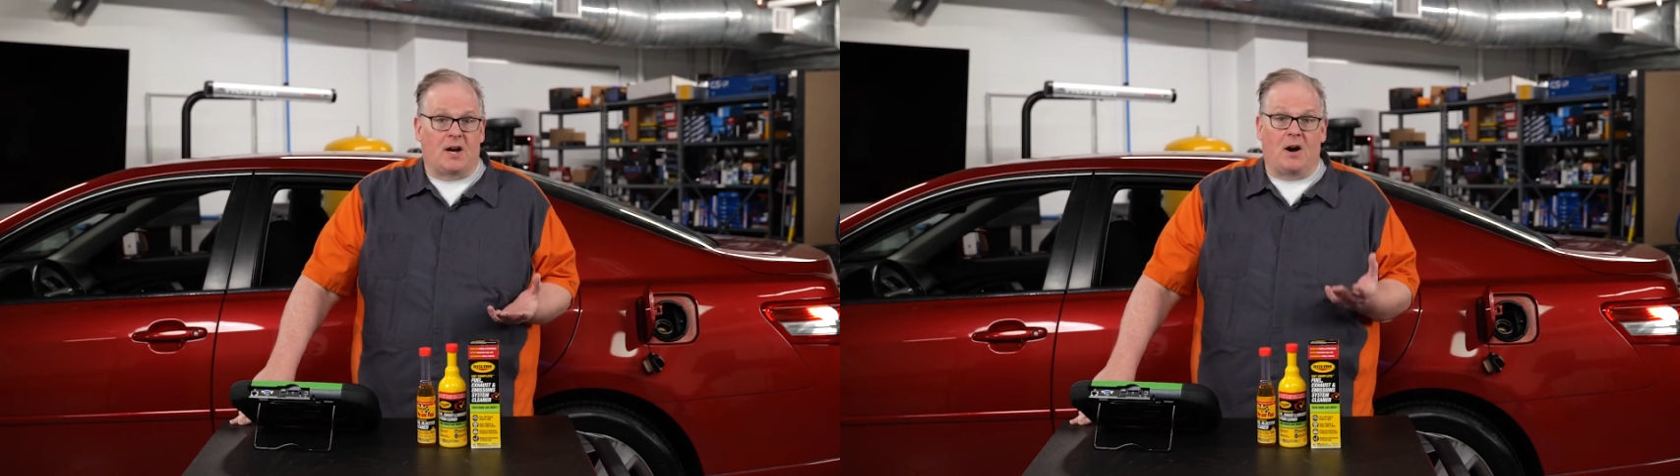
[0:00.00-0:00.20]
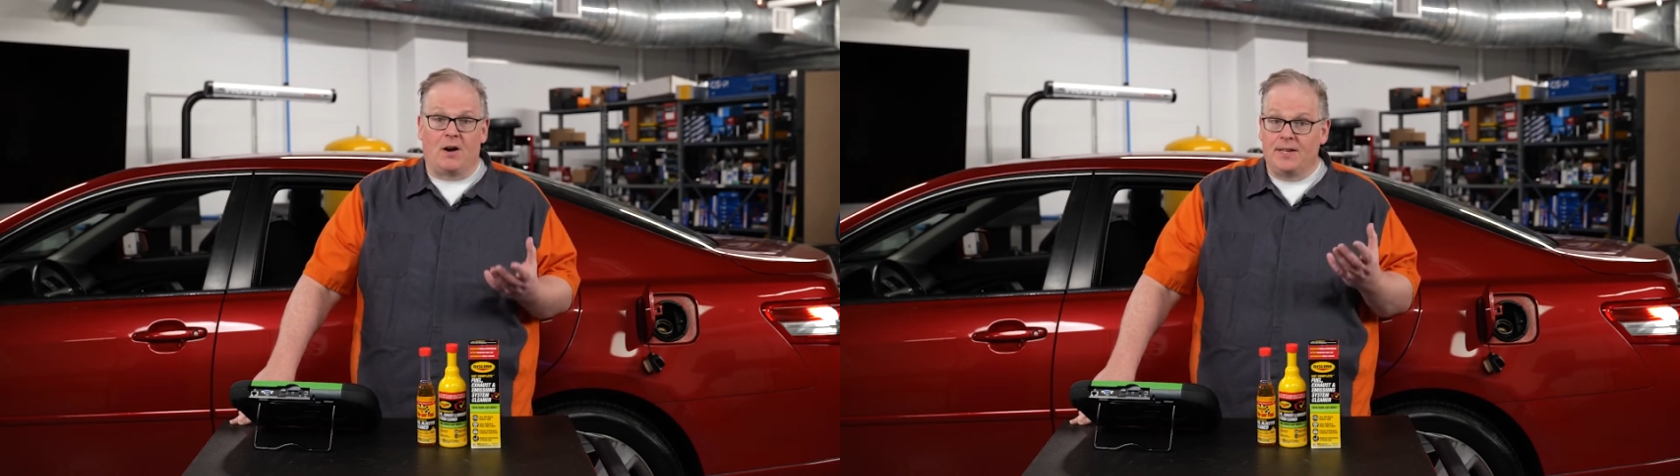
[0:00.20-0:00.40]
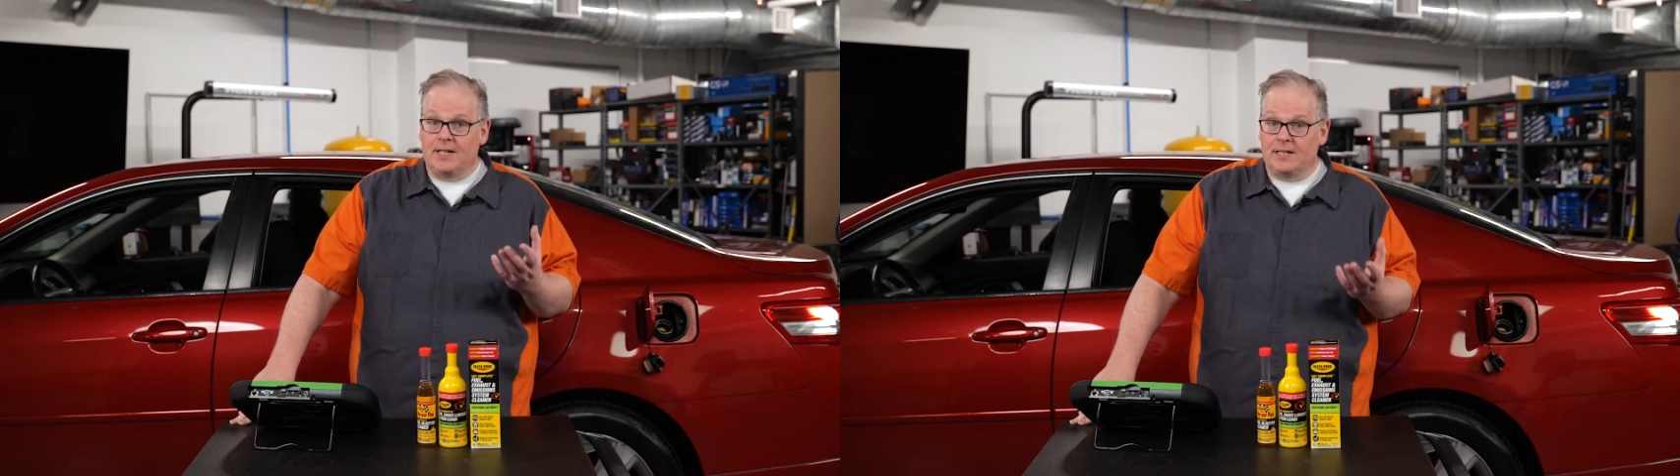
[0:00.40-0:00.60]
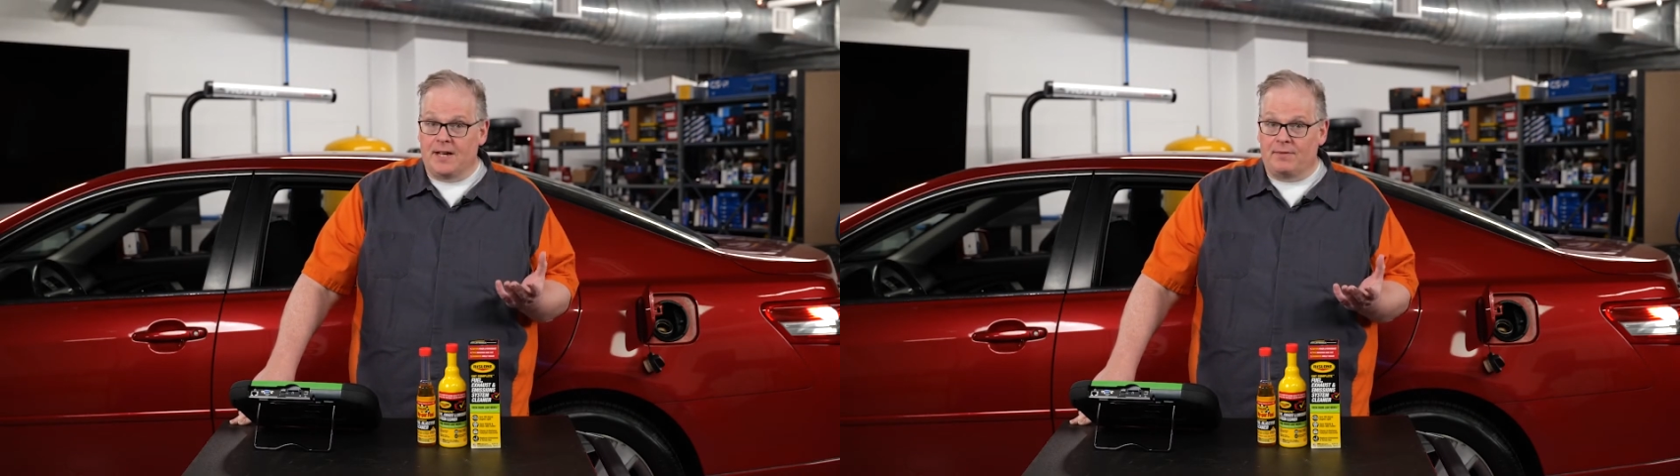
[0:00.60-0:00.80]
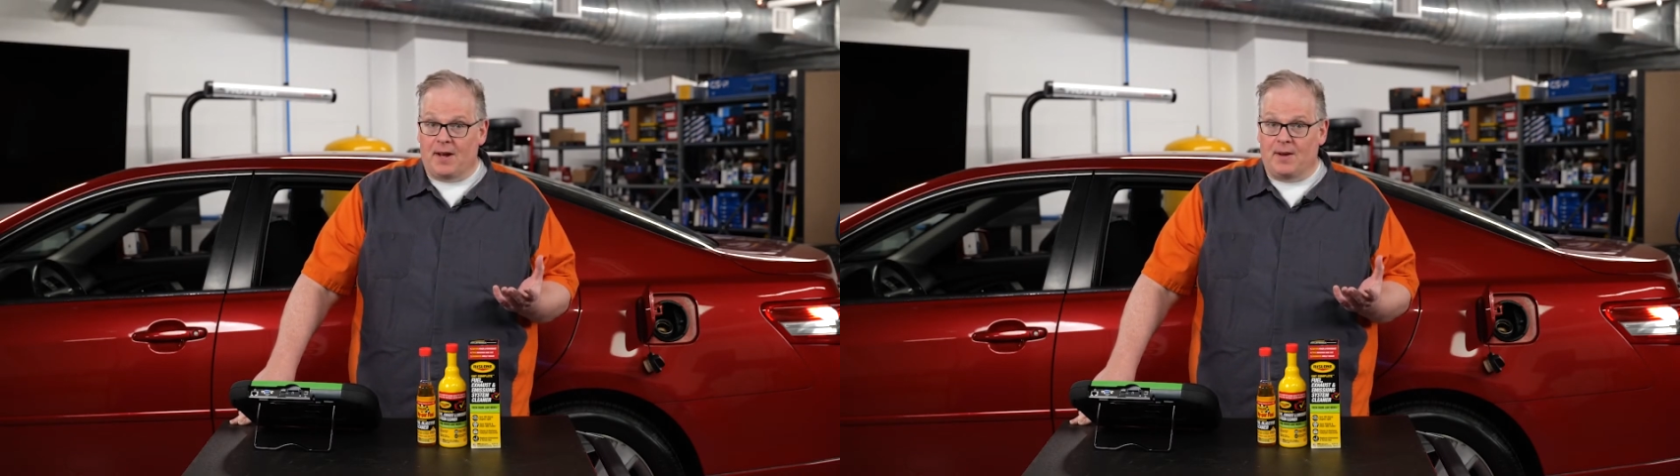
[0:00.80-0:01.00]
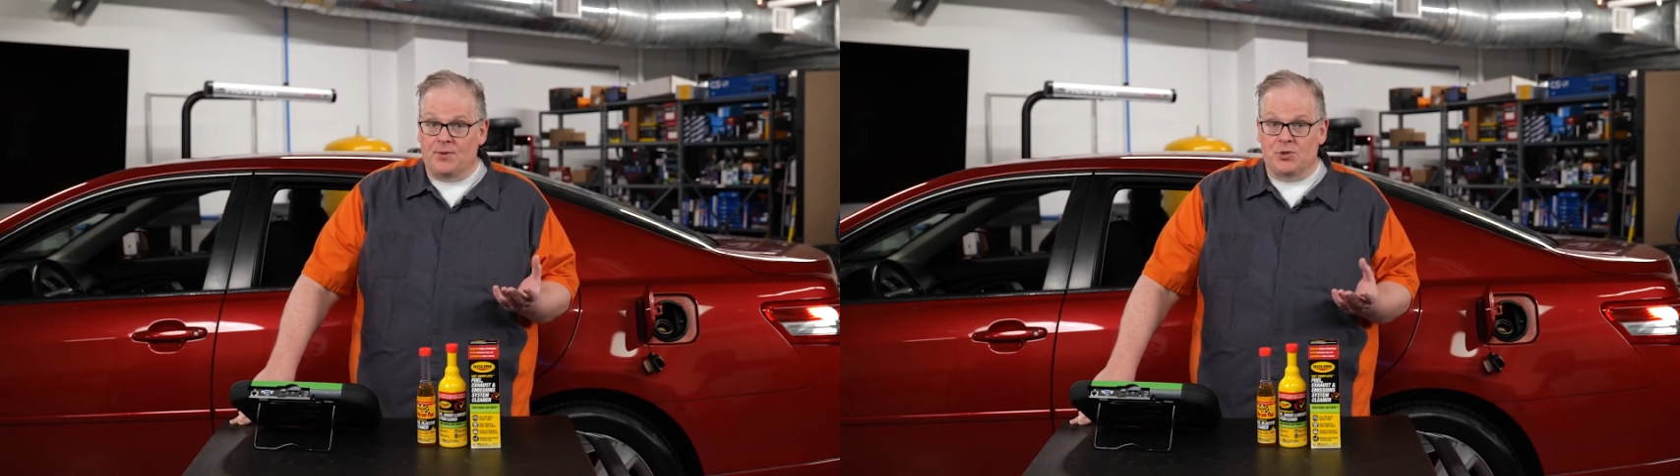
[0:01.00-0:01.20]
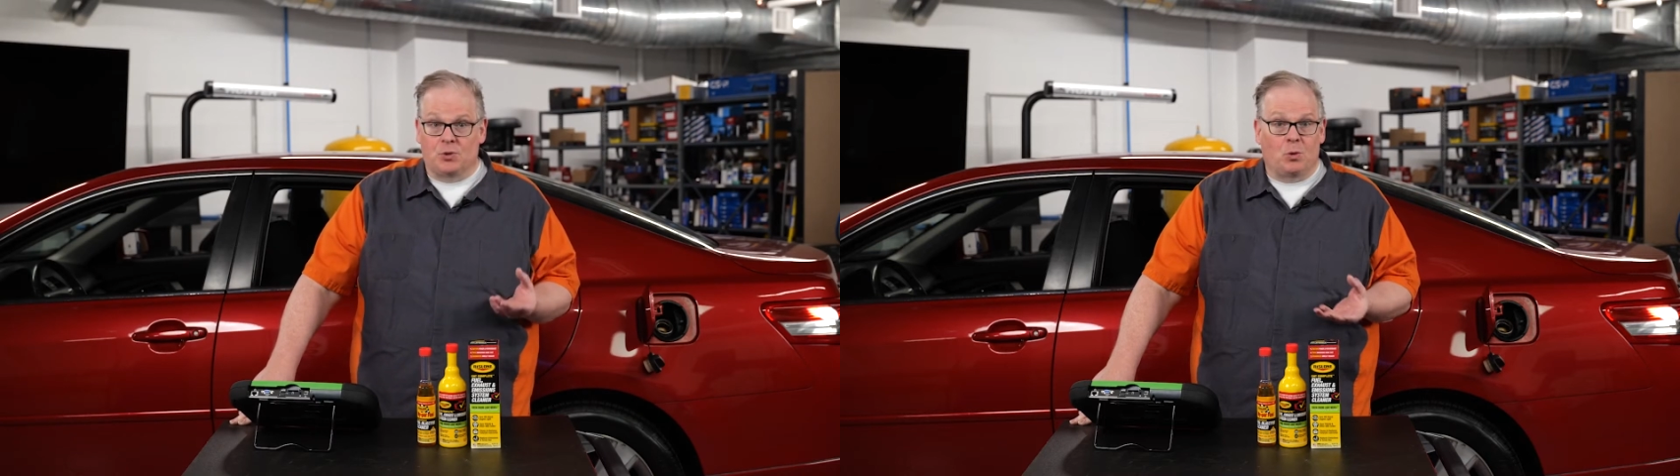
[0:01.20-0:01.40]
on the intake valves